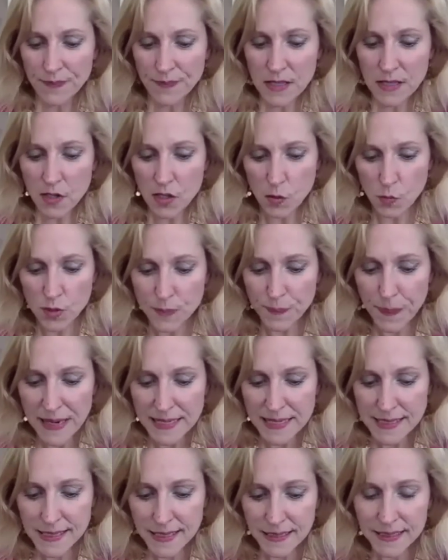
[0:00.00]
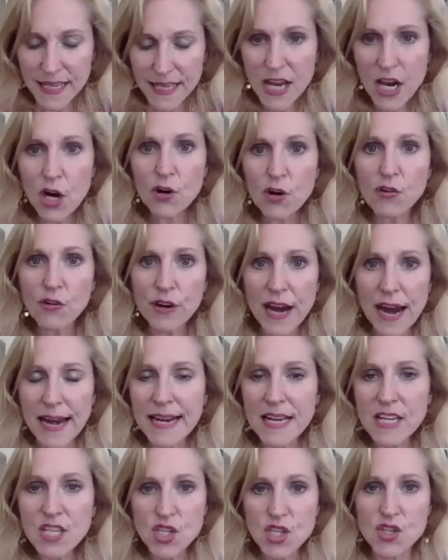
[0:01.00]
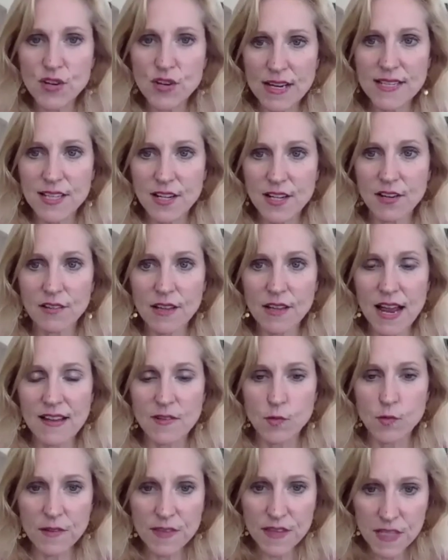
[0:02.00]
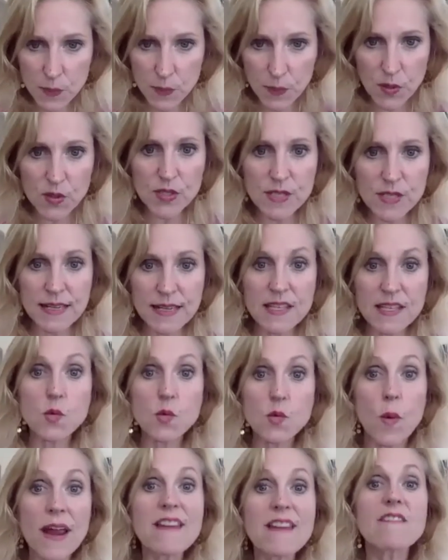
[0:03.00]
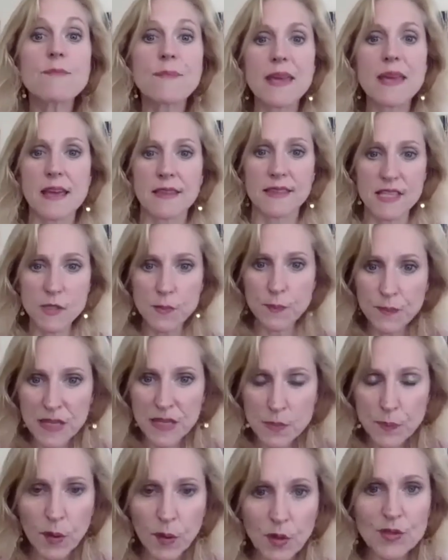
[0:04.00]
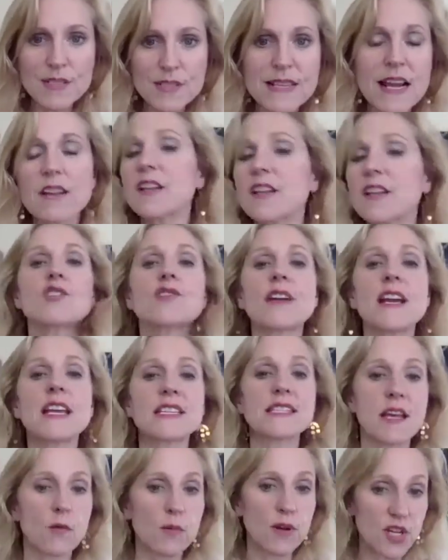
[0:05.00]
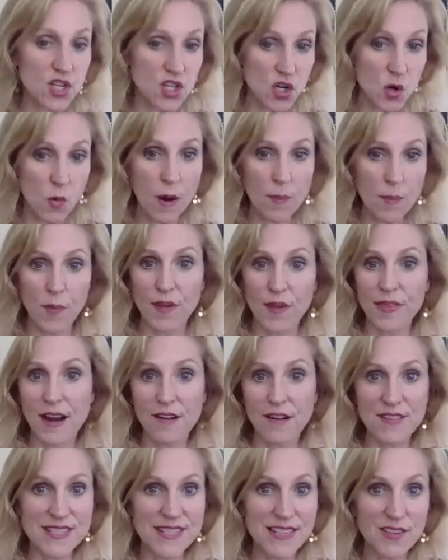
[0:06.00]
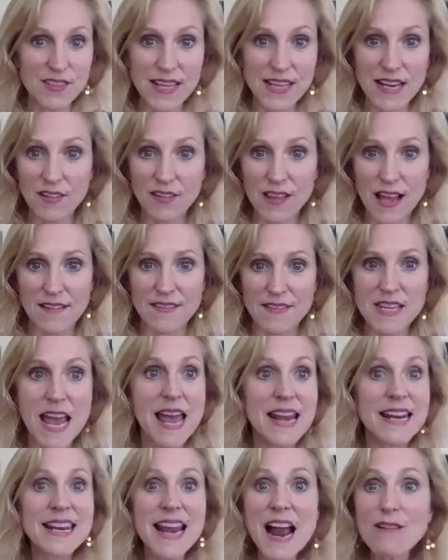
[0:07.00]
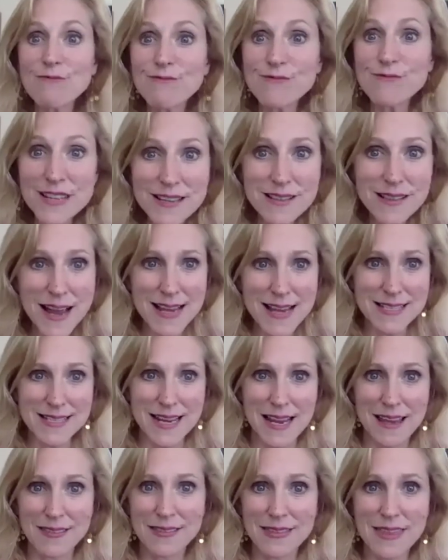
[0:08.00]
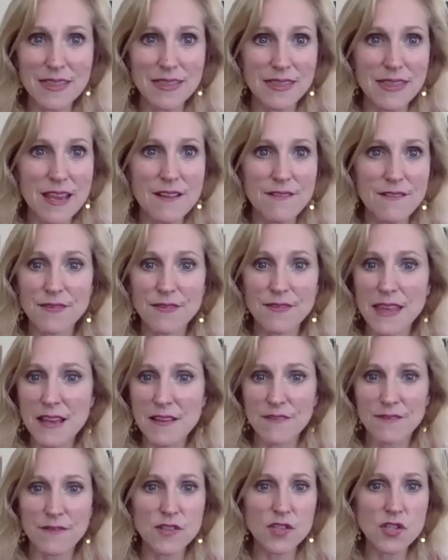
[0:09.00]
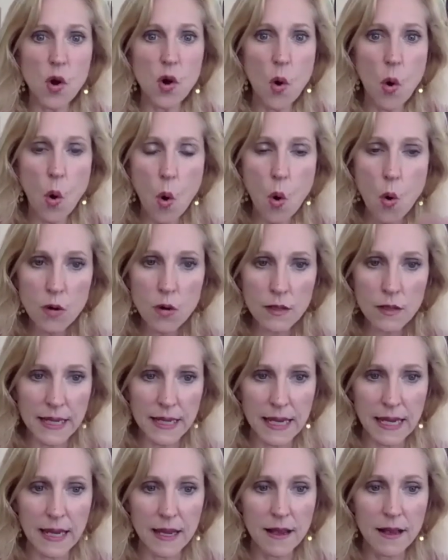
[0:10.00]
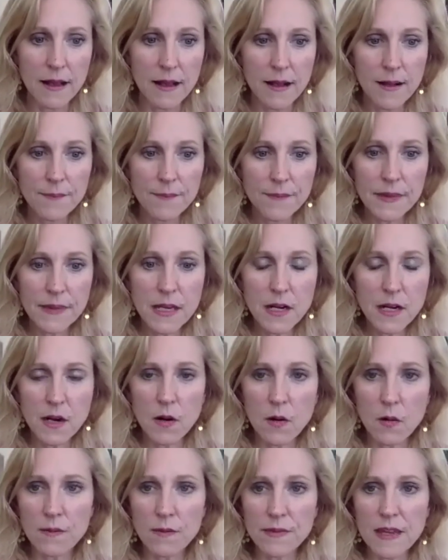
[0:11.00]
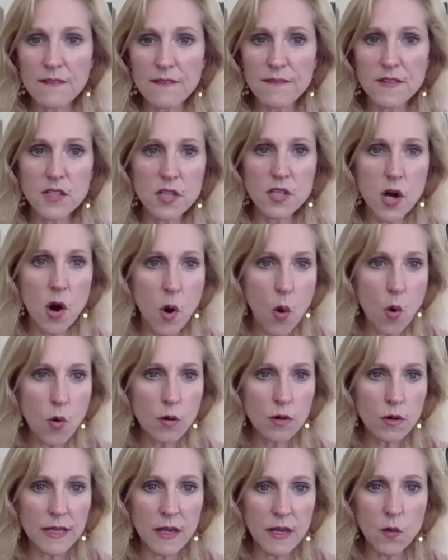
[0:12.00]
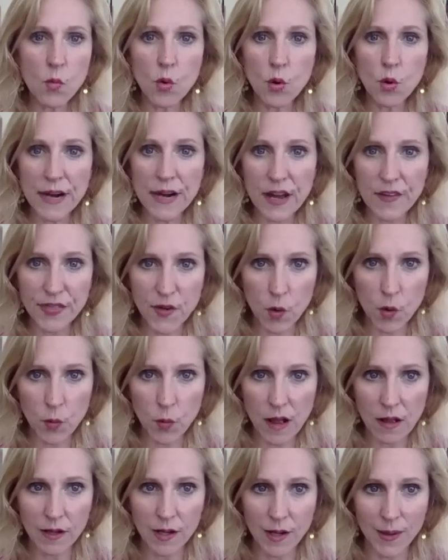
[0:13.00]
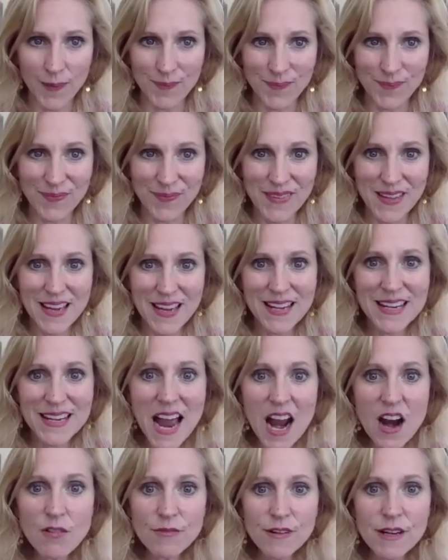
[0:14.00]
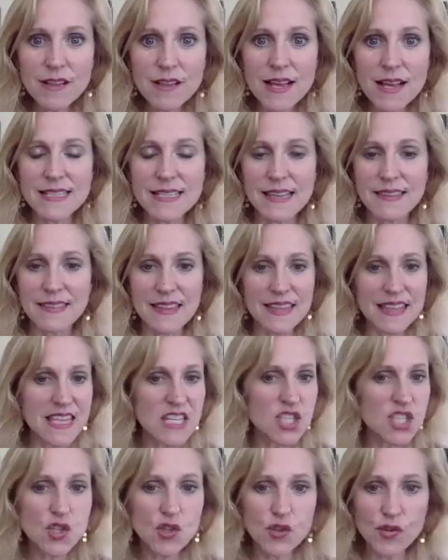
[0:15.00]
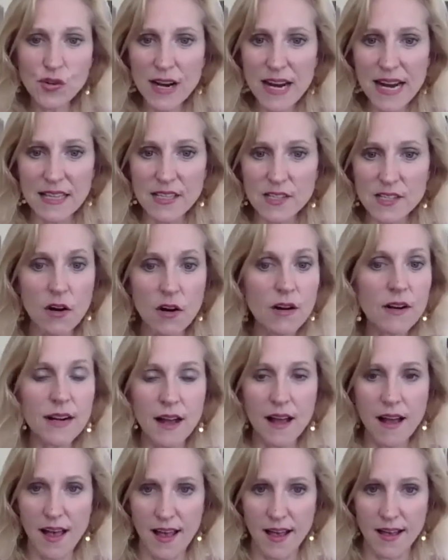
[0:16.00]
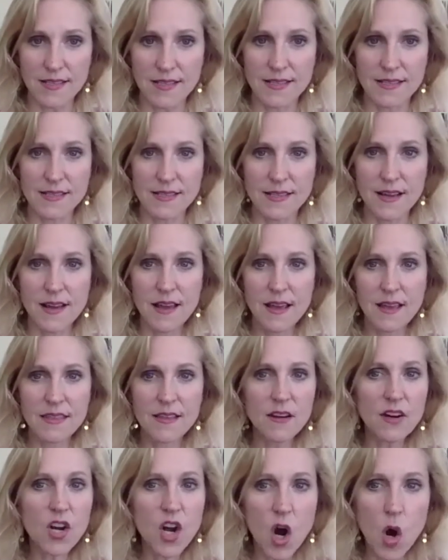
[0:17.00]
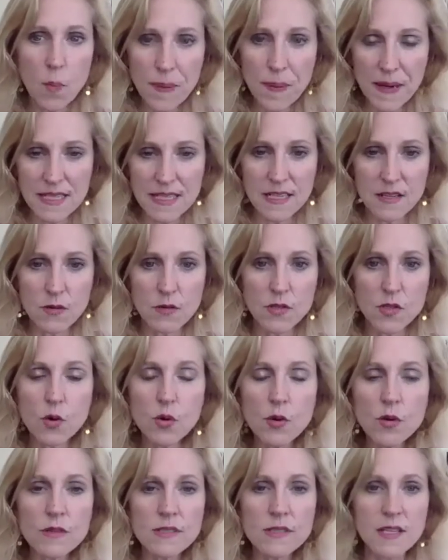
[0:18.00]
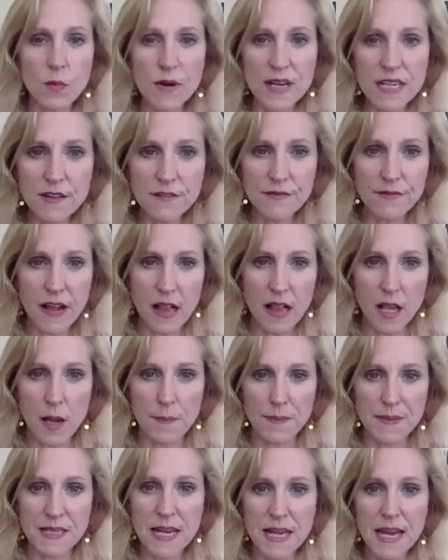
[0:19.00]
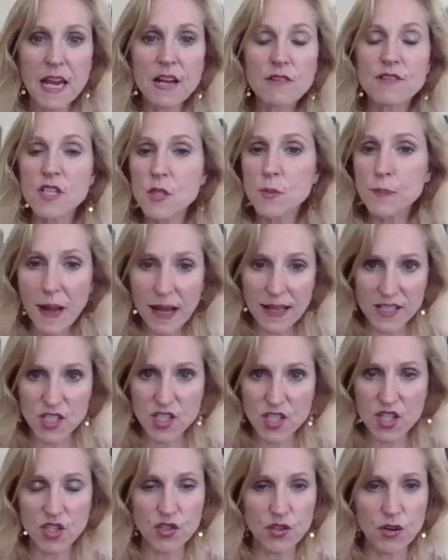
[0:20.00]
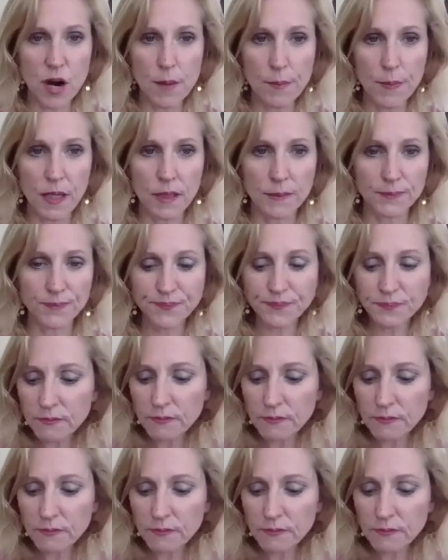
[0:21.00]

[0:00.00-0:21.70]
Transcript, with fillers: we're basically creating stress in our lives with these person, this way of being, this, these personality traits that we show up with every single day in our lives, not realizing that they've, they've totally, you know, they've totally worn out their welcome, not realizing that these traits aren't us. They're coping t- tools that we developed in response to trauma.